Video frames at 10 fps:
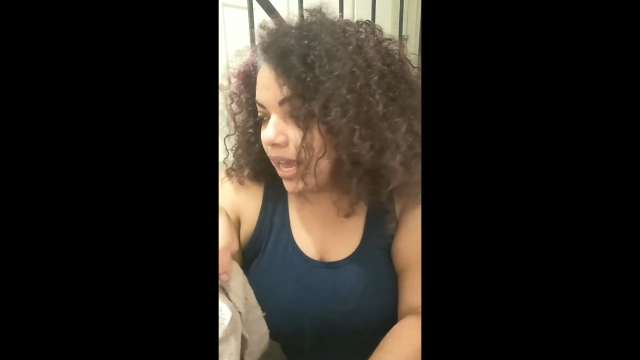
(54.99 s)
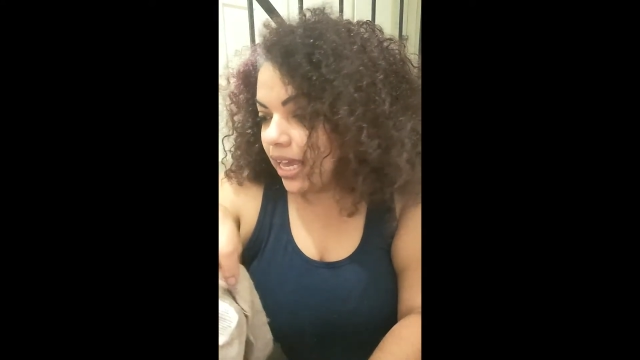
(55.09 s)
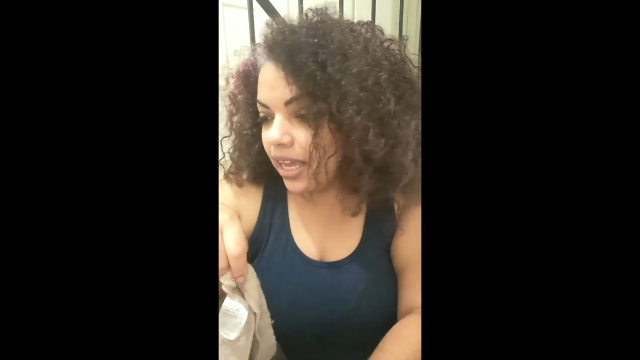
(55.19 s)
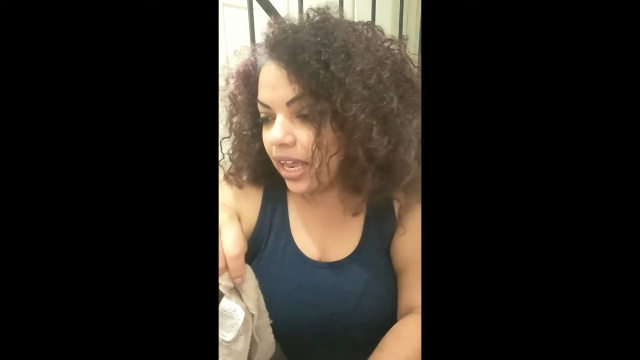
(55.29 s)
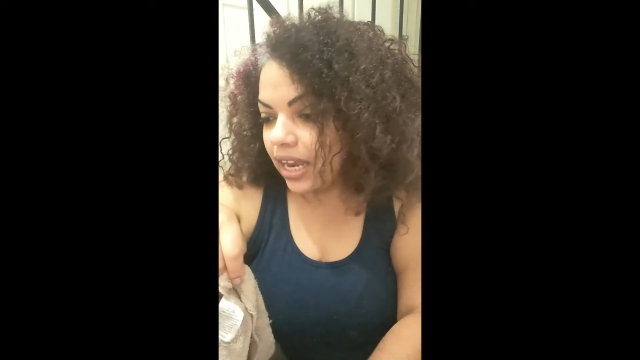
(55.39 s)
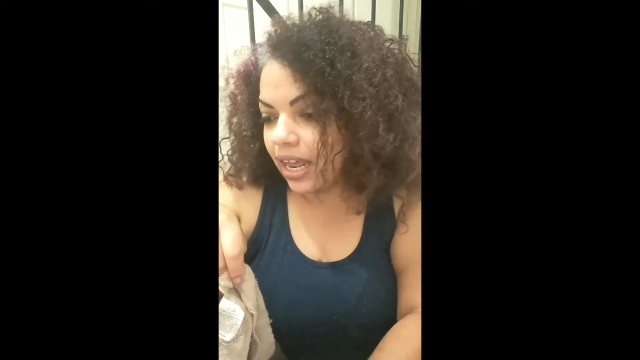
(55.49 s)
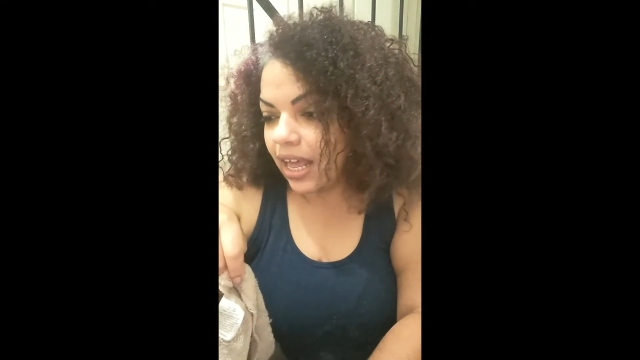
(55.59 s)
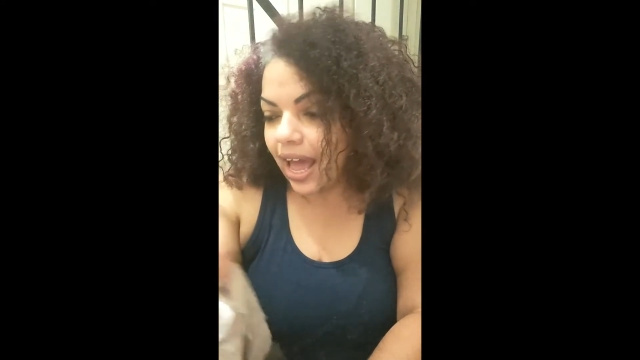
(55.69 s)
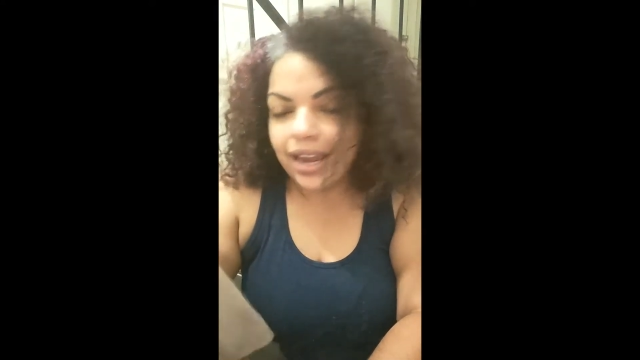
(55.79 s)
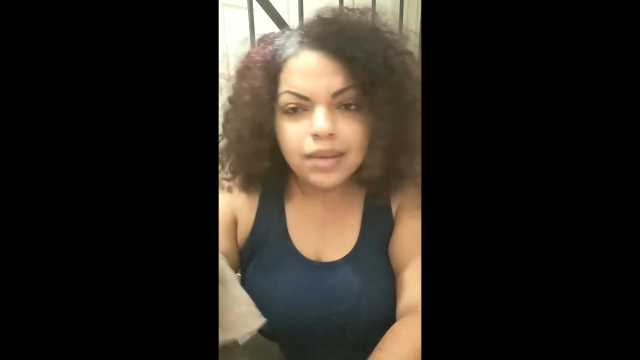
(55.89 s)
and
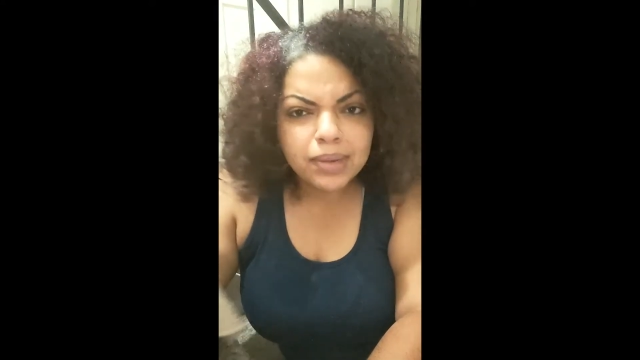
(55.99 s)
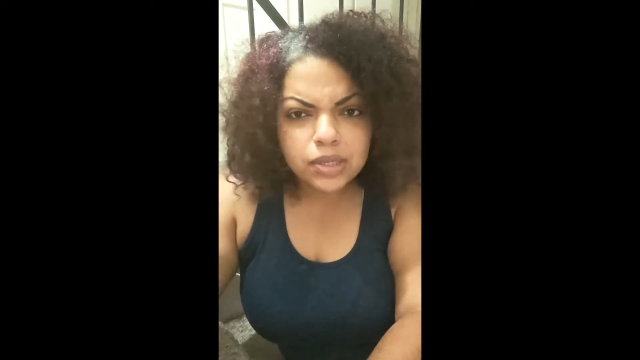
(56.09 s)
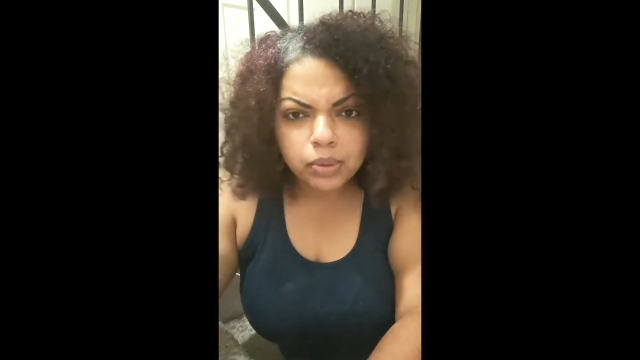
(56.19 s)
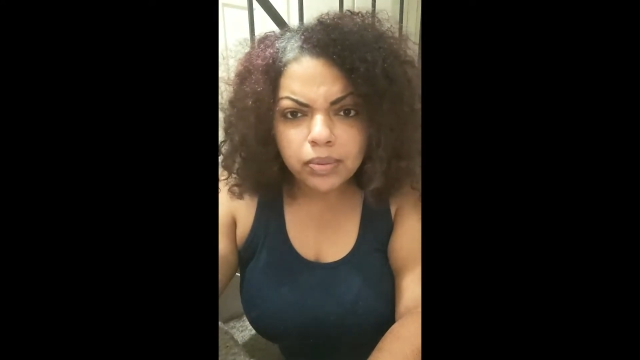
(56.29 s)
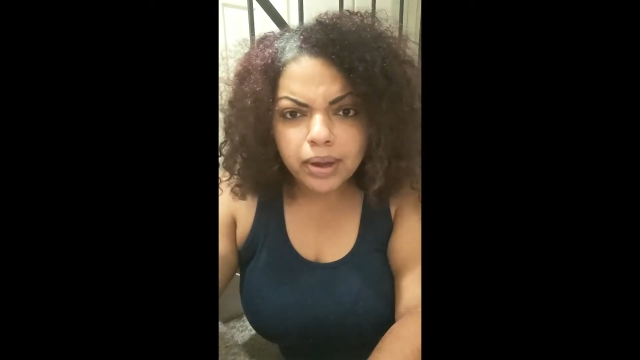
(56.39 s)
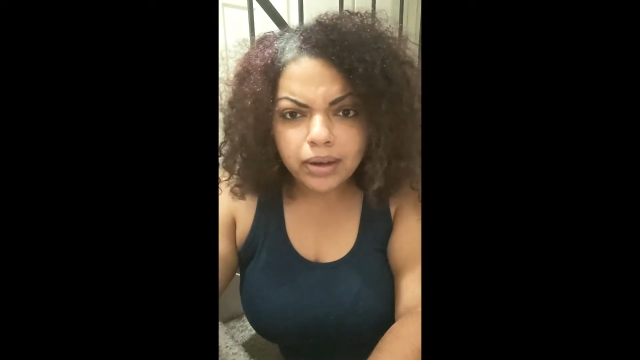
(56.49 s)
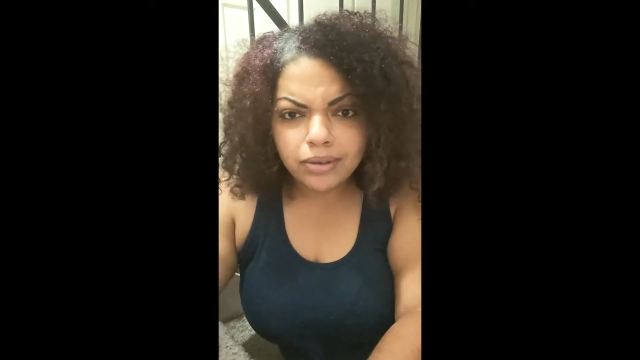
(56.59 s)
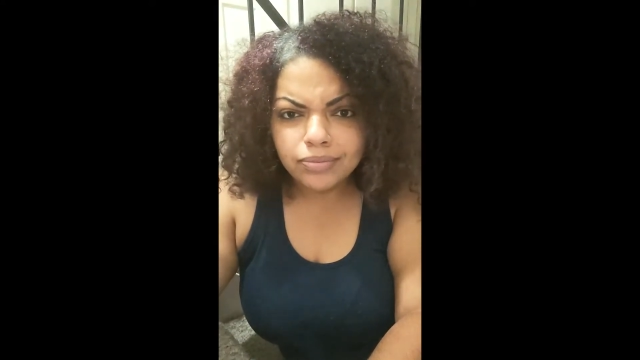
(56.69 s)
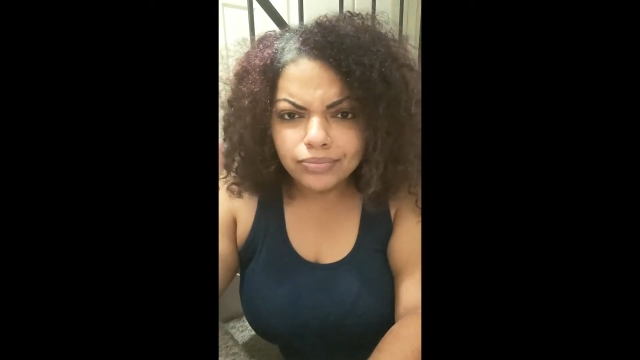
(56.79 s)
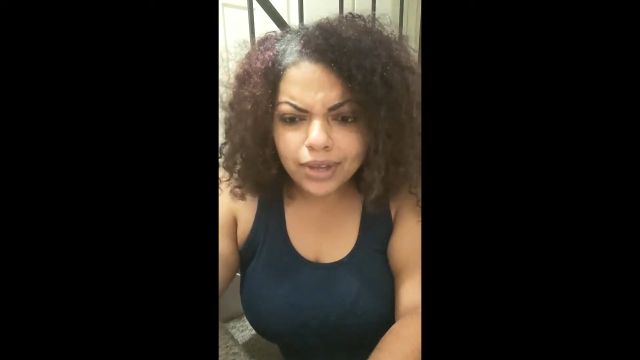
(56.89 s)
I need my spray bottle.
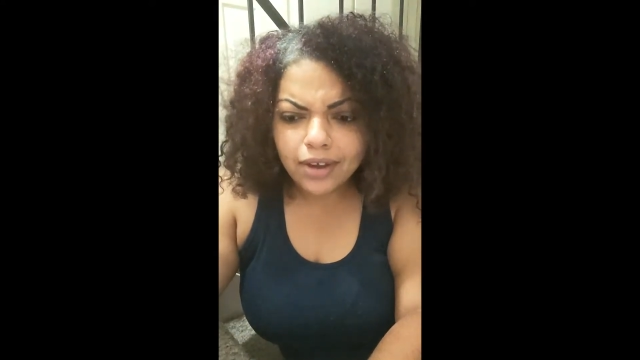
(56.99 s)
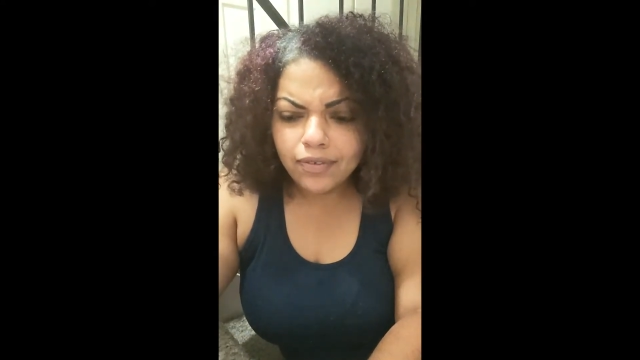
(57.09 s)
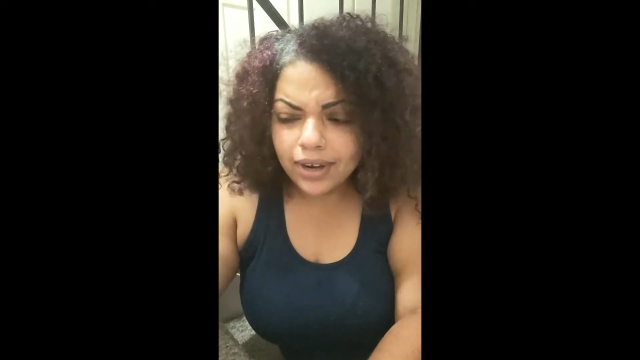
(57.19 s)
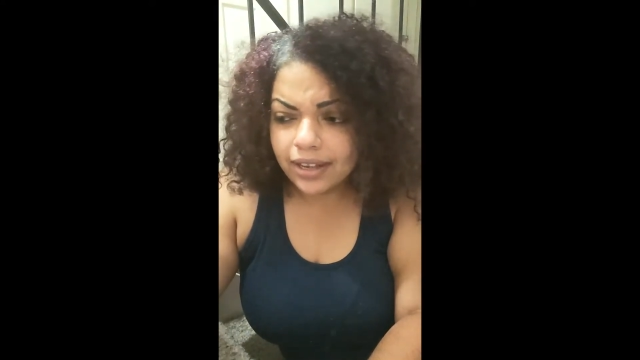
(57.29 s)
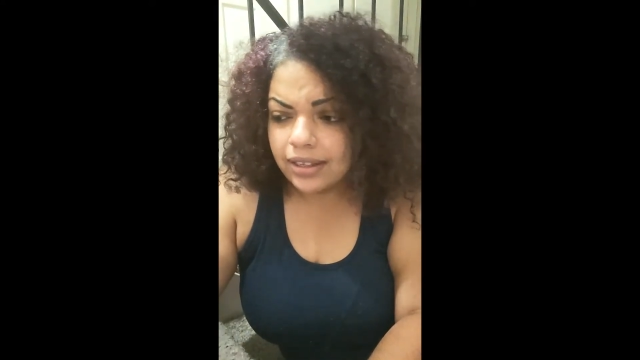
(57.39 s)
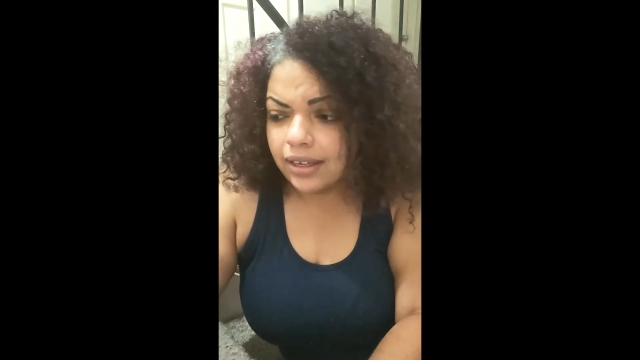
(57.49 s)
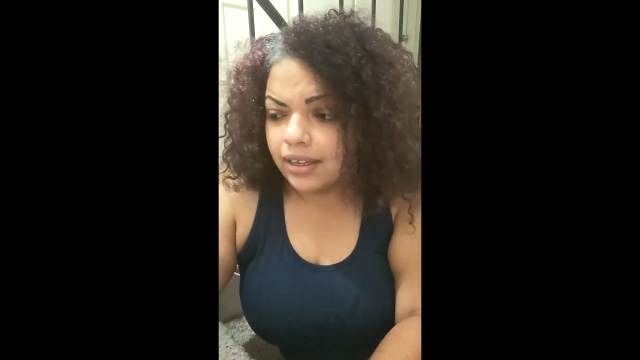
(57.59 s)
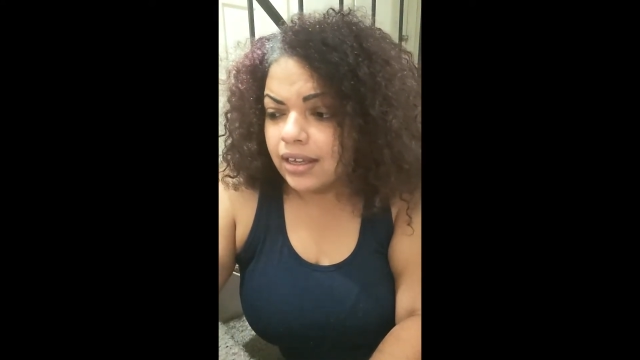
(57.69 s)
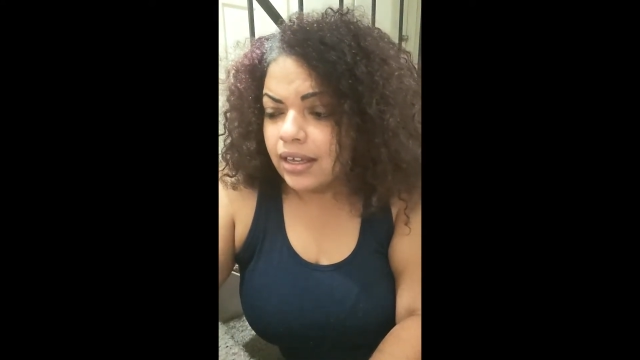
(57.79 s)
I forgot that.